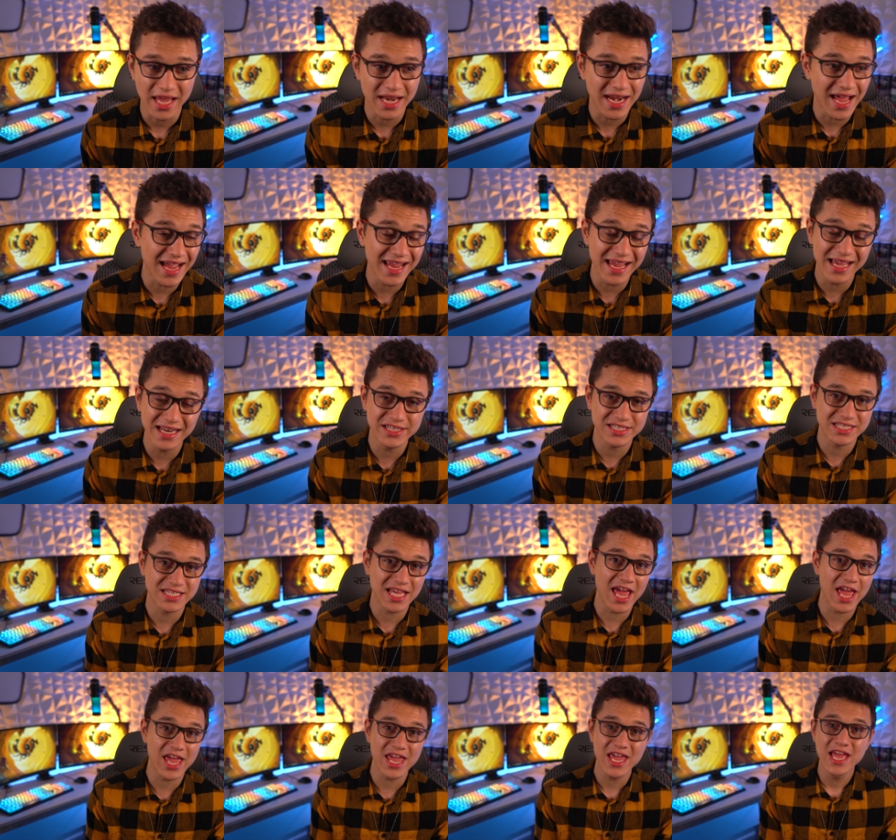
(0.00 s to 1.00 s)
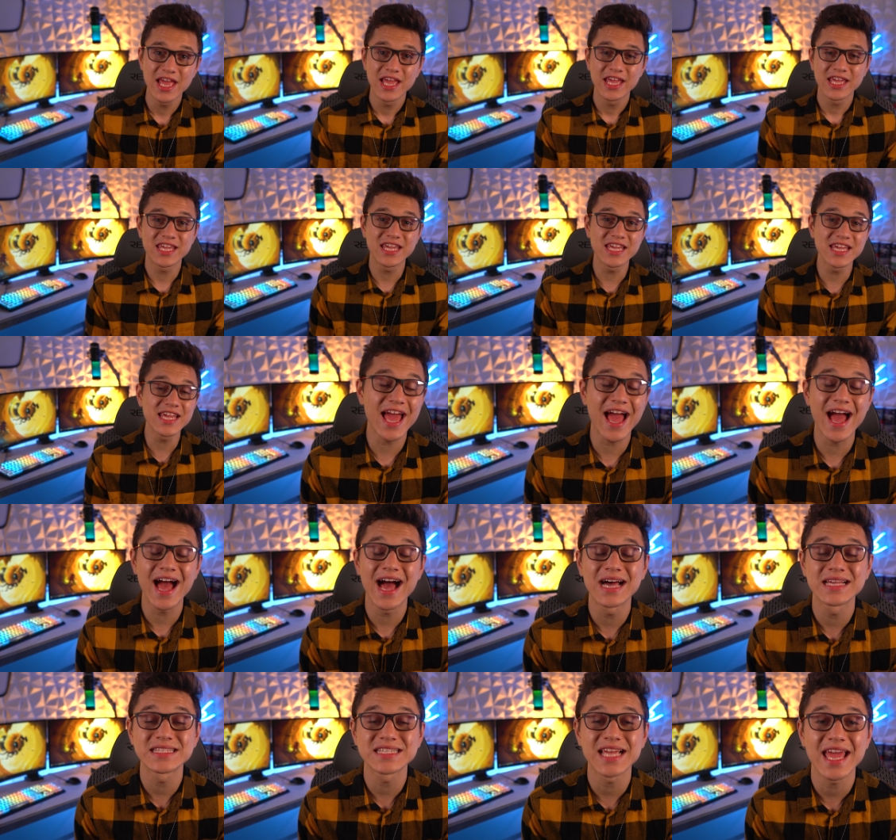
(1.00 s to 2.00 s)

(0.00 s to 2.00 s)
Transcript: And I gotta say, he has